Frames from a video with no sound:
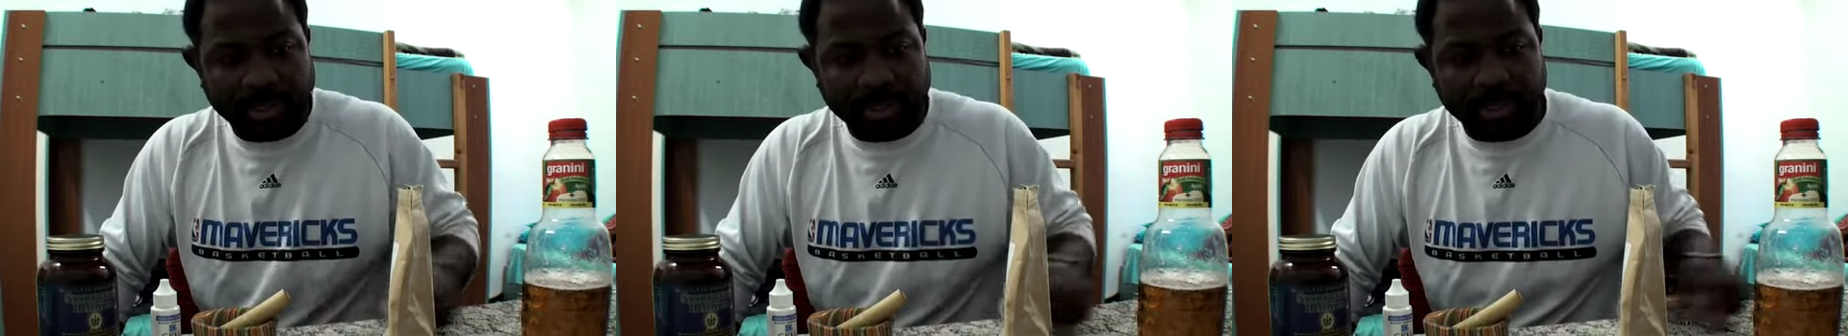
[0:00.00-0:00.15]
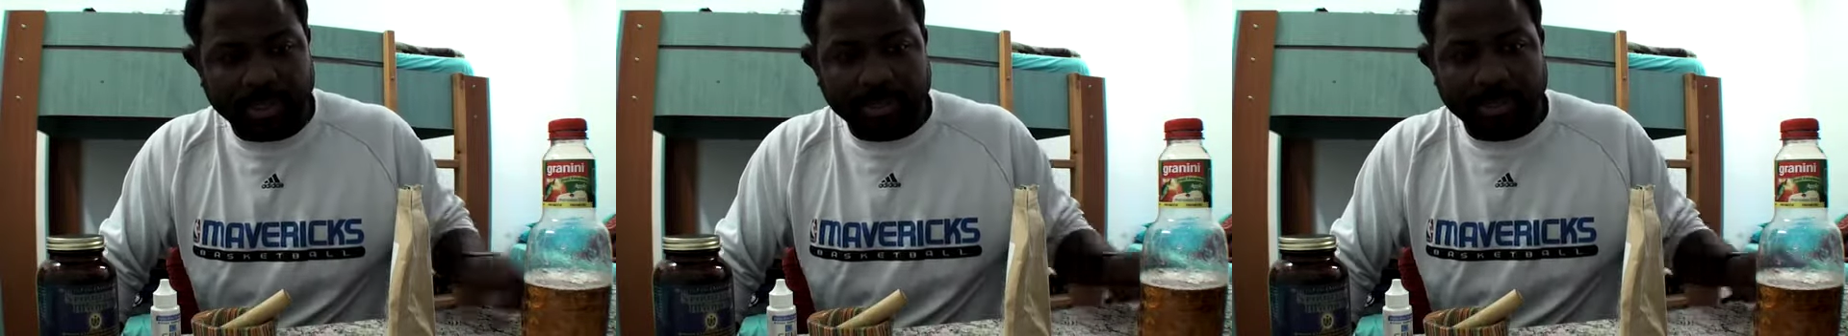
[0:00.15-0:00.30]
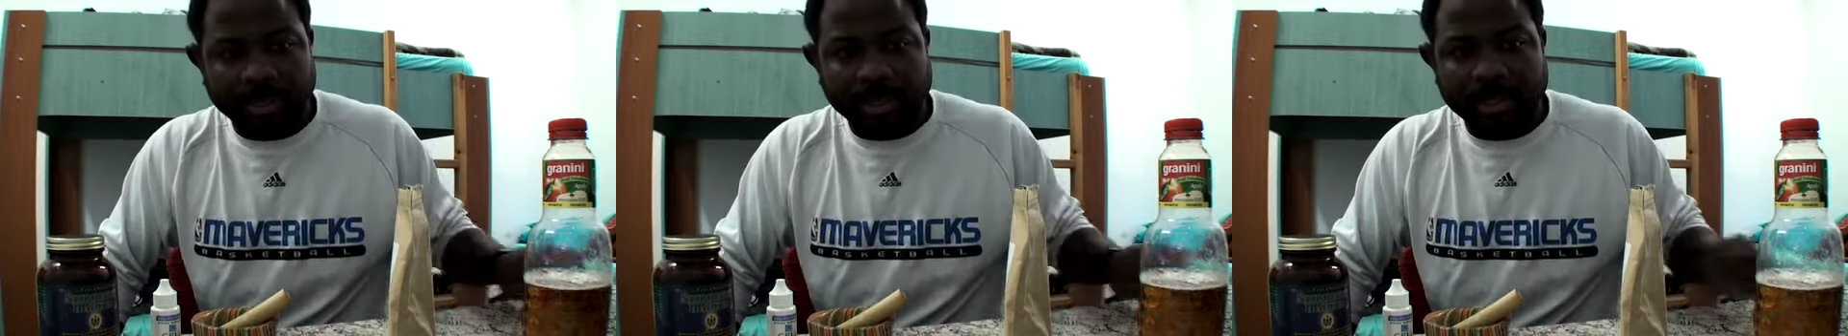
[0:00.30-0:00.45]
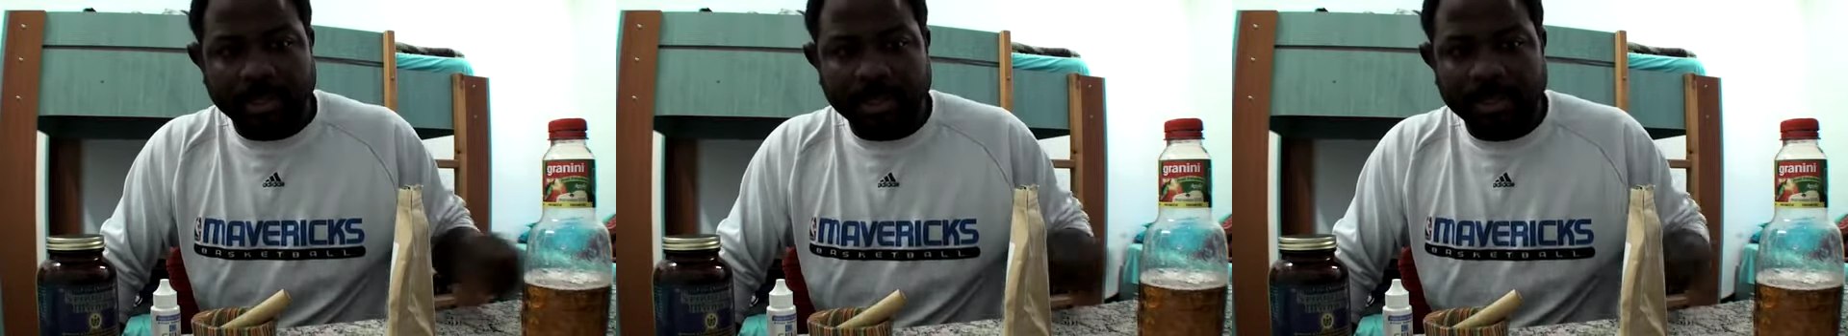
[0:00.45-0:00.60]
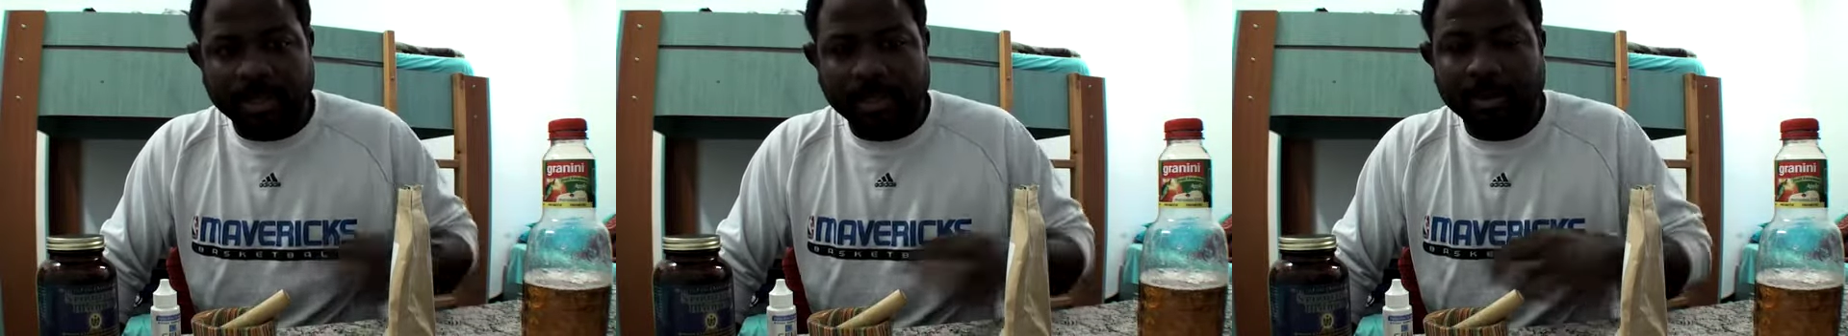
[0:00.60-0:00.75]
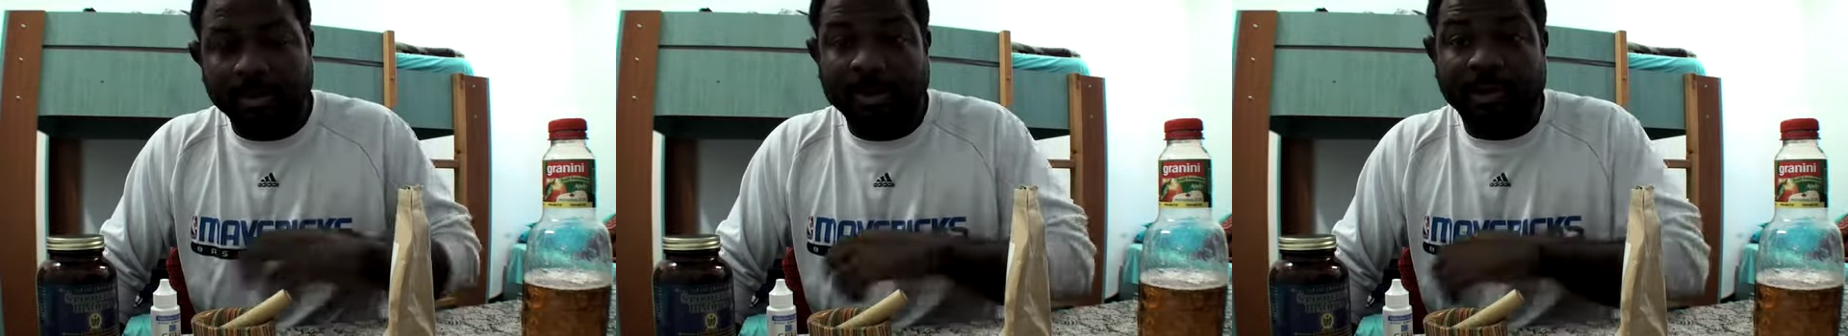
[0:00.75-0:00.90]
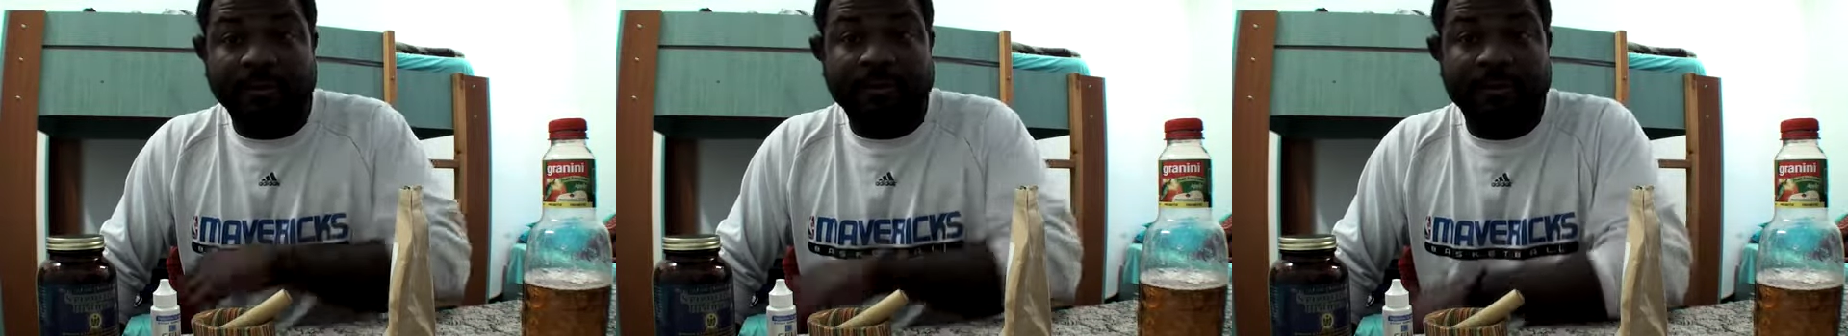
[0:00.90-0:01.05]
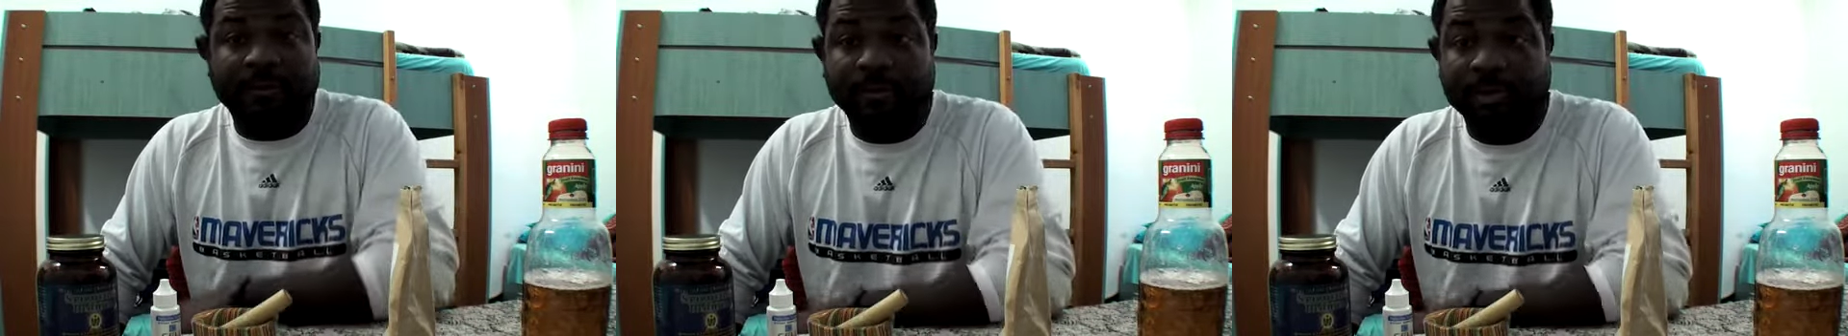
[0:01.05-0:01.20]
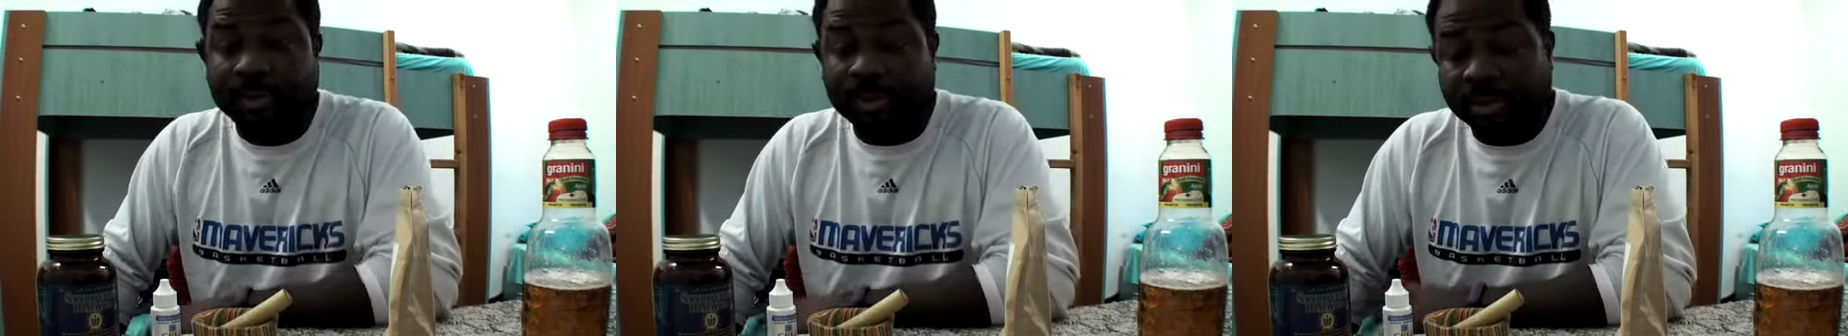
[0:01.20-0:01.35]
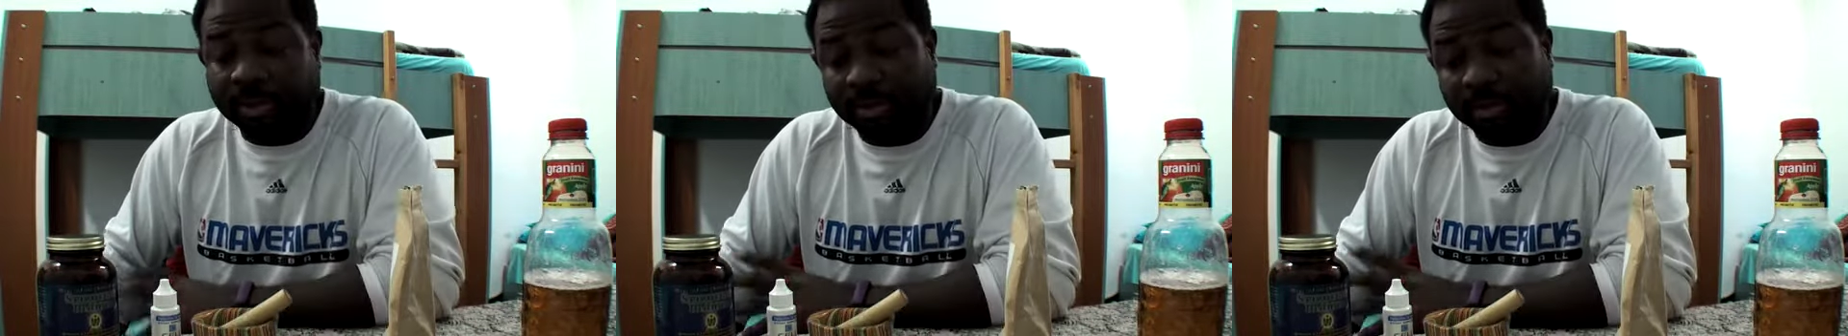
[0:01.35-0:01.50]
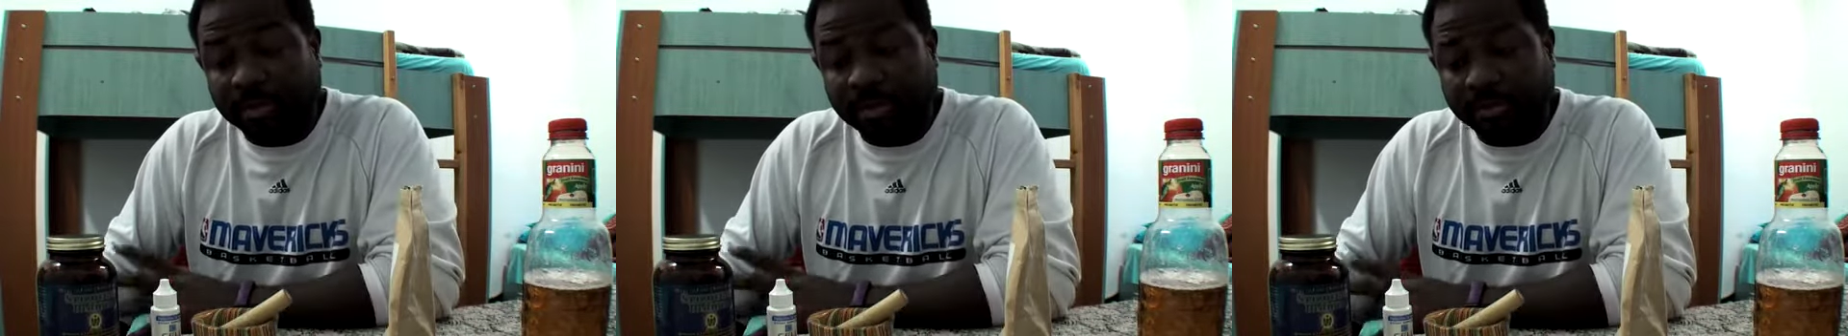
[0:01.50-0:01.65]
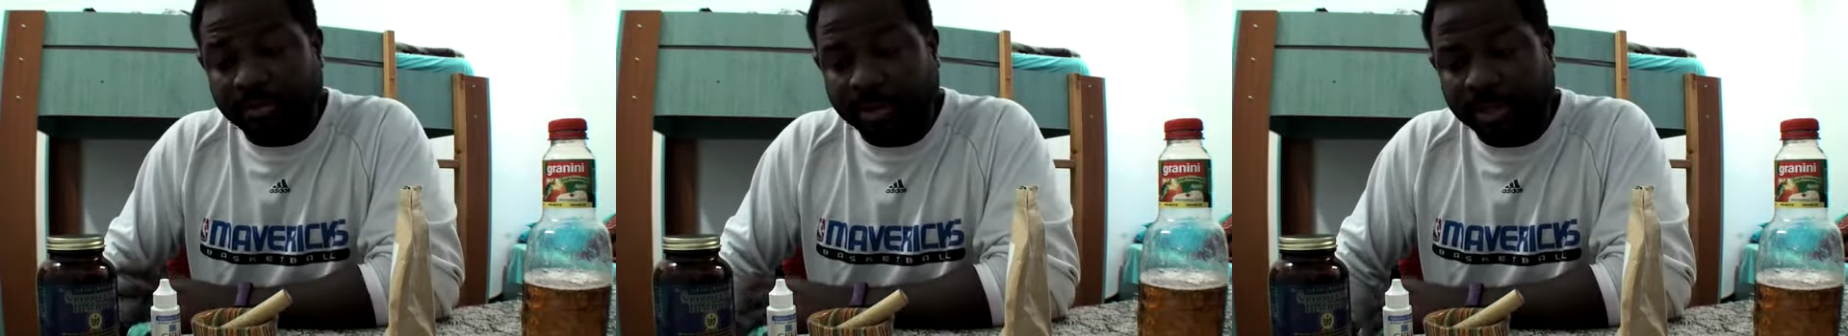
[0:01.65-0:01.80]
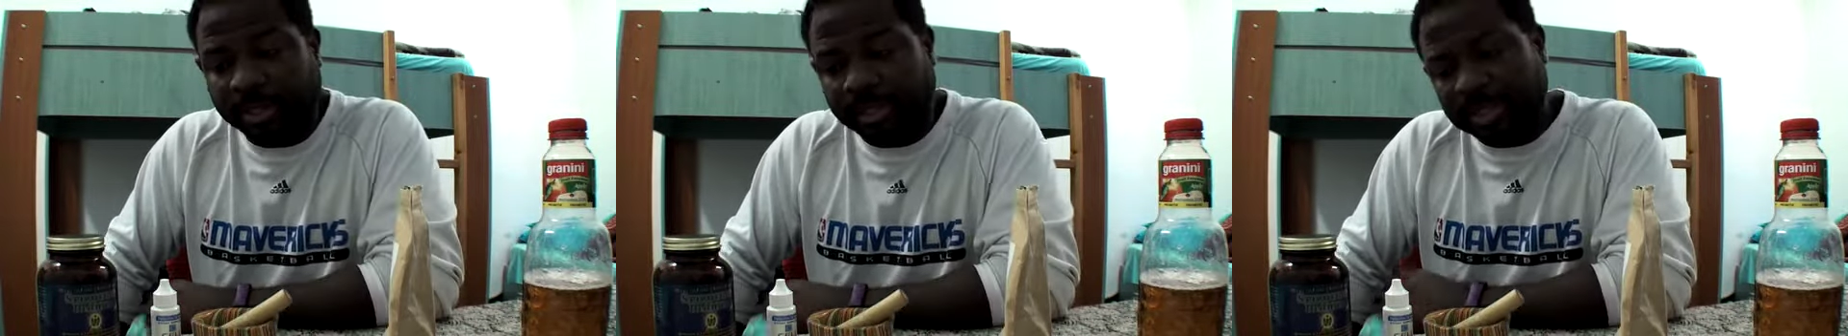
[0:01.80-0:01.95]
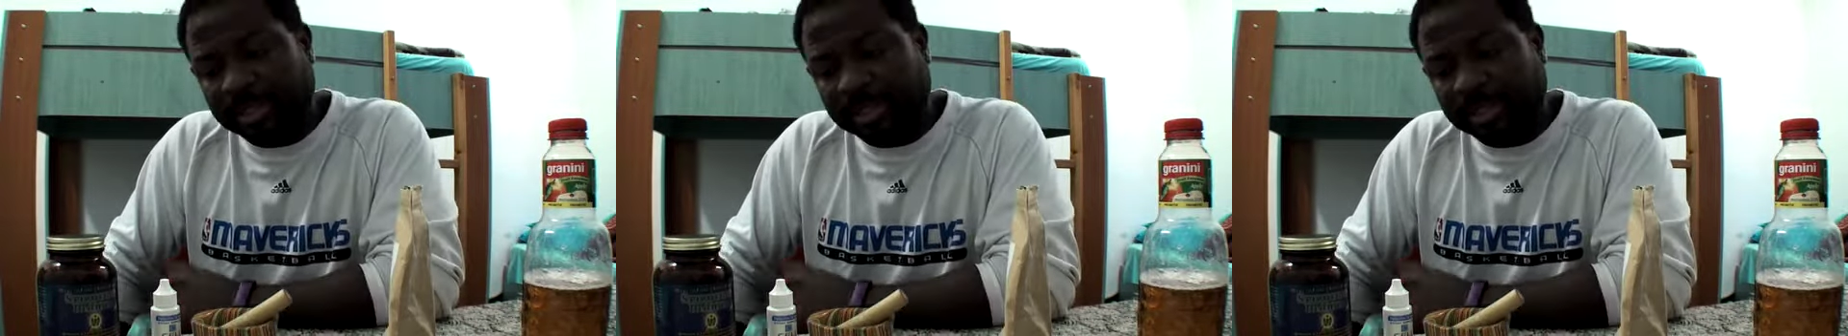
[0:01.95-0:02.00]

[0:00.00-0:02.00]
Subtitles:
And when I first saw the thread,